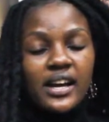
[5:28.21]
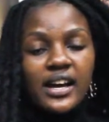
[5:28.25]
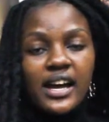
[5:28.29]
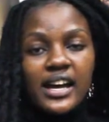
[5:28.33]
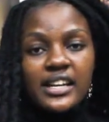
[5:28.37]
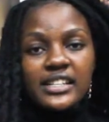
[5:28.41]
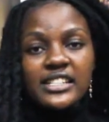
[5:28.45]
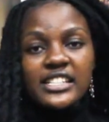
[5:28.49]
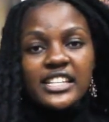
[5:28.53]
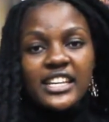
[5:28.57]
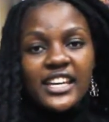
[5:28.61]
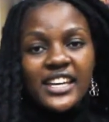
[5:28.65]
at
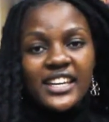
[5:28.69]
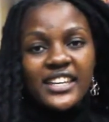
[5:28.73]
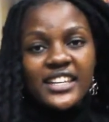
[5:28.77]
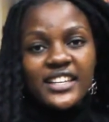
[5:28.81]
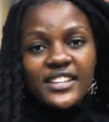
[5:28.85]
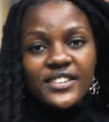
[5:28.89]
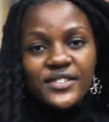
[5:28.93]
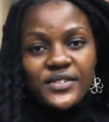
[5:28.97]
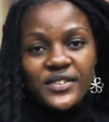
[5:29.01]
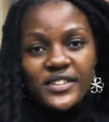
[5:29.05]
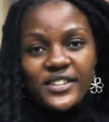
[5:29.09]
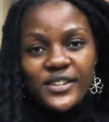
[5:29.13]
kenyan
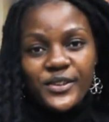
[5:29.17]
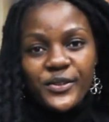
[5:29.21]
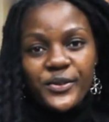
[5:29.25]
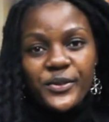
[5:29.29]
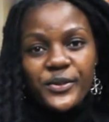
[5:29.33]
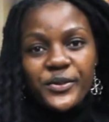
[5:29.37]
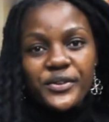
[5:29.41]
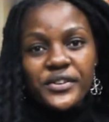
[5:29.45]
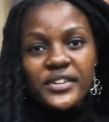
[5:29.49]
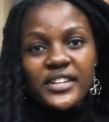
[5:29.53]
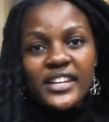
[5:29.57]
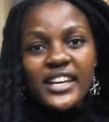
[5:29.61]

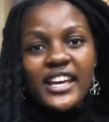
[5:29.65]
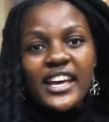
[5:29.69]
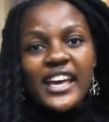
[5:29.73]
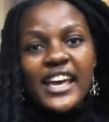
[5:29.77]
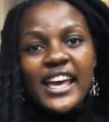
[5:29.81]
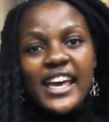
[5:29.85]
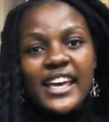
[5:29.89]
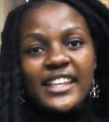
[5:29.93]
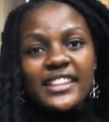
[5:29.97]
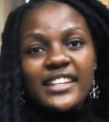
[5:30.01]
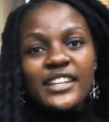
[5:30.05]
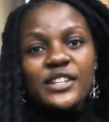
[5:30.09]
readathon
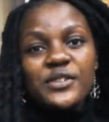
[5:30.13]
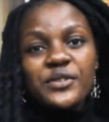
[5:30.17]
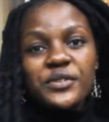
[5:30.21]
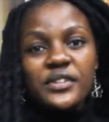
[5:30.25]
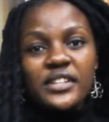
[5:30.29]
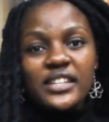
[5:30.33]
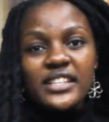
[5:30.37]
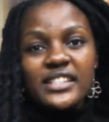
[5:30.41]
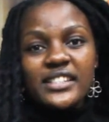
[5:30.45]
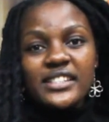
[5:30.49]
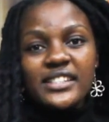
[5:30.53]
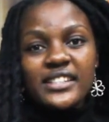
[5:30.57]
and then on
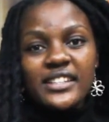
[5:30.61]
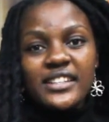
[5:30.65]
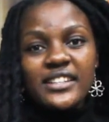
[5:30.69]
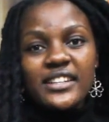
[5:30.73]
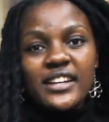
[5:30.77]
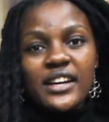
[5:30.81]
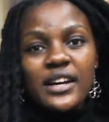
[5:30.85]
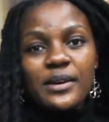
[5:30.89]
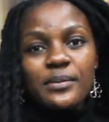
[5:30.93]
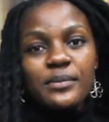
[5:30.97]
instagram